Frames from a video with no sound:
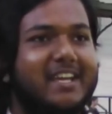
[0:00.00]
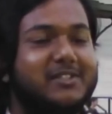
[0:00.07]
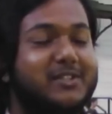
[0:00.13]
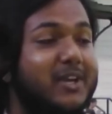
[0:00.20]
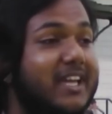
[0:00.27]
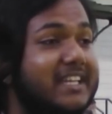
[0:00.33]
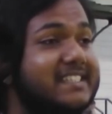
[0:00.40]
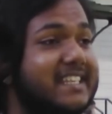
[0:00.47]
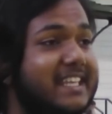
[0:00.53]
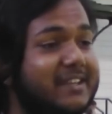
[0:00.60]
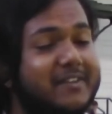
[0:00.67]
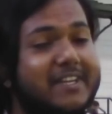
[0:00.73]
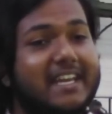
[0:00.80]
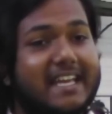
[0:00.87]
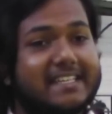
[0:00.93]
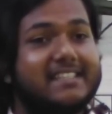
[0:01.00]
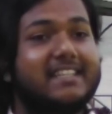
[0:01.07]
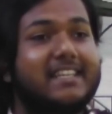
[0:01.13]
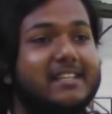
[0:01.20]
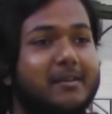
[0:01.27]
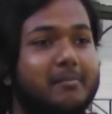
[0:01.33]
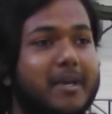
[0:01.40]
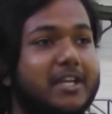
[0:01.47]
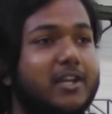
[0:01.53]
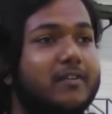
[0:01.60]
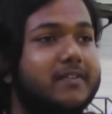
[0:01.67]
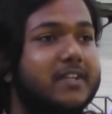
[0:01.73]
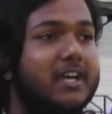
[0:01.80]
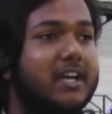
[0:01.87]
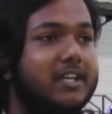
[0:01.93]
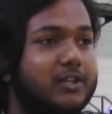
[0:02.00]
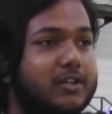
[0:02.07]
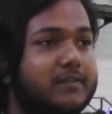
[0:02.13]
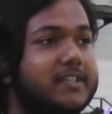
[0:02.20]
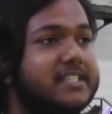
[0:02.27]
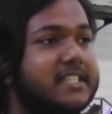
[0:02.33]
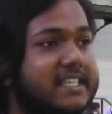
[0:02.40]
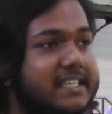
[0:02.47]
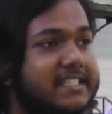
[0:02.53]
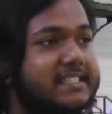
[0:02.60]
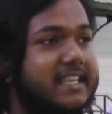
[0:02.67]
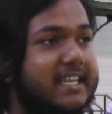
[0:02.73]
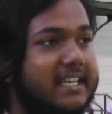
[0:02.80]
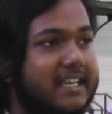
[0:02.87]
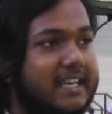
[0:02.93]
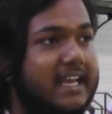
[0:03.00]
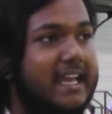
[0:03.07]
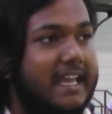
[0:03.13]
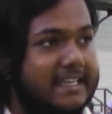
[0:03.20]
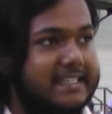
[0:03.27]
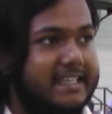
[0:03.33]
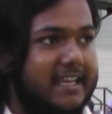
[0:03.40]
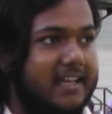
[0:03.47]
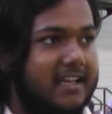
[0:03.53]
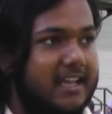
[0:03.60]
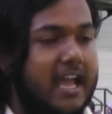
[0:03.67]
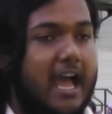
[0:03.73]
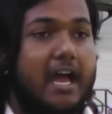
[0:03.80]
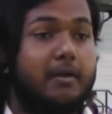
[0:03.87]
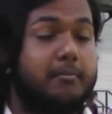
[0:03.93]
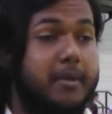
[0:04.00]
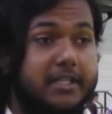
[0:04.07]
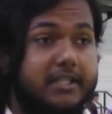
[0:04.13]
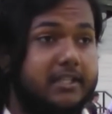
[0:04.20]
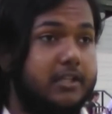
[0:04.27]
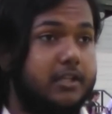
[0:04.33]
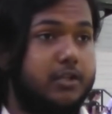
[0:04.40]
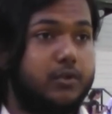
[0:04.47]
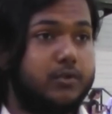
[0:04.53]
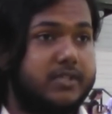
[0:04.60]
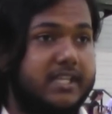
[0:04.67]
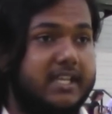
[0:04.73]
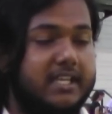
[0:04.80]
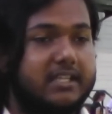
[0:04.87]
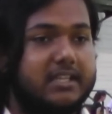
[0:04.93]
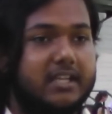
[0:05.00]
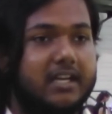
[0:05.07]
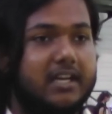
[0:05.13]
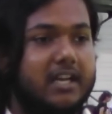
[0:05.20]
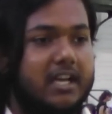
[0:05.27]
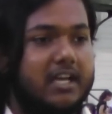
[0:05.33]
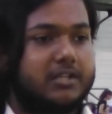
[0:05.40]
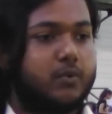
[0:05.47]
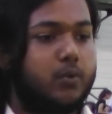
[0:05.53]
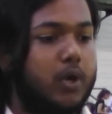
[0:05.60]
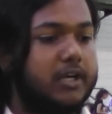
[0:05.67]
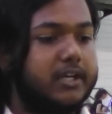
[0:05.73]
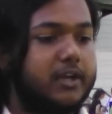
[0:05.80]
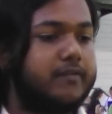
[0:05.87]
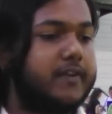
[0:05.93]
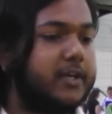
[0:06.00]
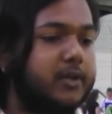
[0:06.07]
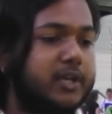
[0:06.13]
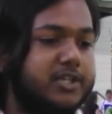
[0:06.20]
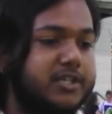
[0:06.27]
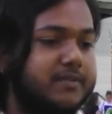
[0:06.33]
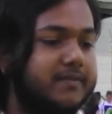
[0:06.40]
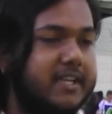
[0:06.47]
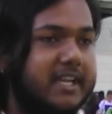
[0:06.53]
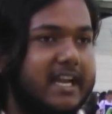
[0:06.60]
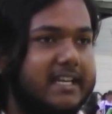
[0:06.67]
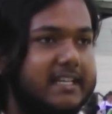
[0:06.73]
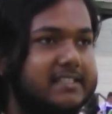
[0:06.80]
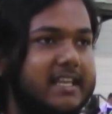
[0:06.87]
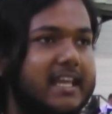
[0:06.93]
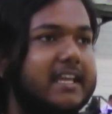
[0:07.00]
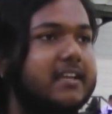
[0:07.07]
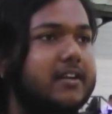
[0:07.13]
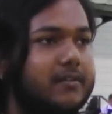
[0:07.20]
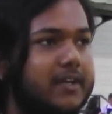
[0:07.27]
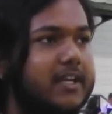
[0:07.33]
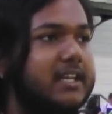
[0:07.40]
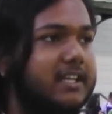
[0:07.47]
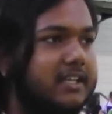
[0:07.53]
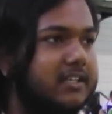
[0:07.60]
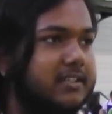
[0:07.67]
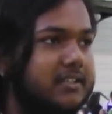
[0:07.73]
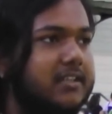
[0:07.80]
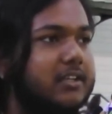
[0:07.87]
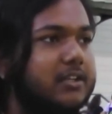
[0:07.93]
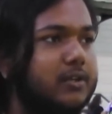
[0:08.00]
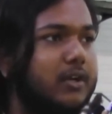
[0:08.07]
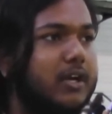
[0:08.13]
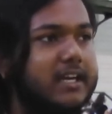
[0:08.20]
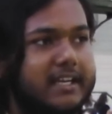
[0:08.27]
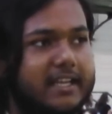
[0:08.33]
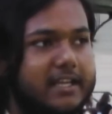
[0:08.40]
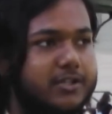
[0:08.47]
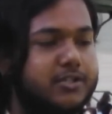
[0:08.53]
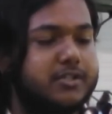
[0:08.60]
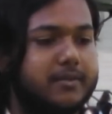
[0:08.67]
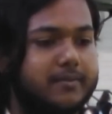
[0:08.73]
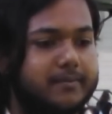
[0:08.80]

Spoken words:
So it's even lesser than many of the universities in India. But you see the quality of education we get is really, cutting edge.